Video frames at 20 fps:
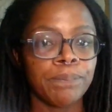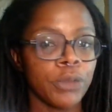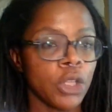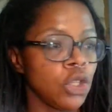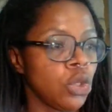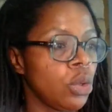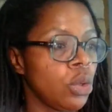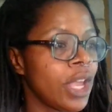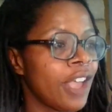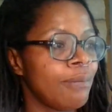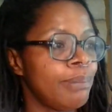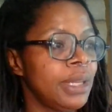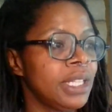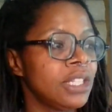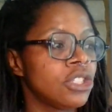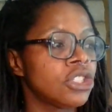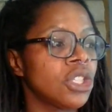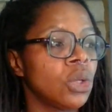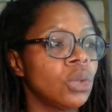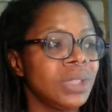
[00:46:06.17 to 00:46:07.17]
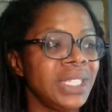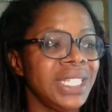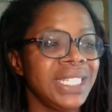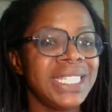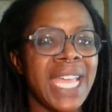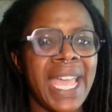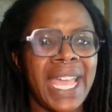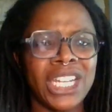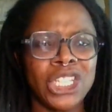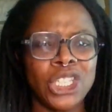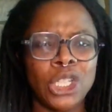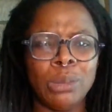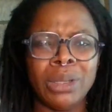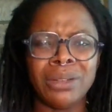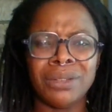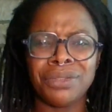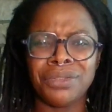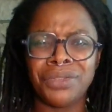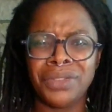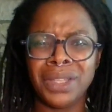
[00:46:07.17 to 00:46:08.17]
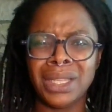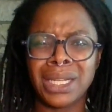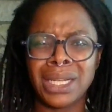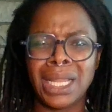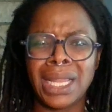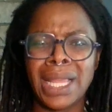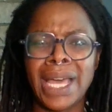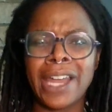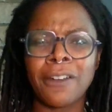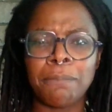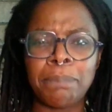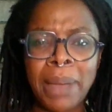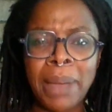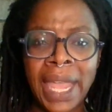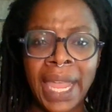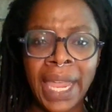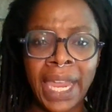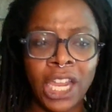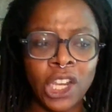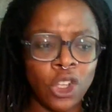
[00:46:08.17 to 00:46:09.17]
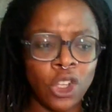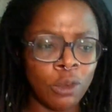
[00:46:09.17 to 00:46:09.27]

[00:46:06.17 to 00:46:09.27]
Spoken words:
You have been so detached. You've been feeling a lot of pain.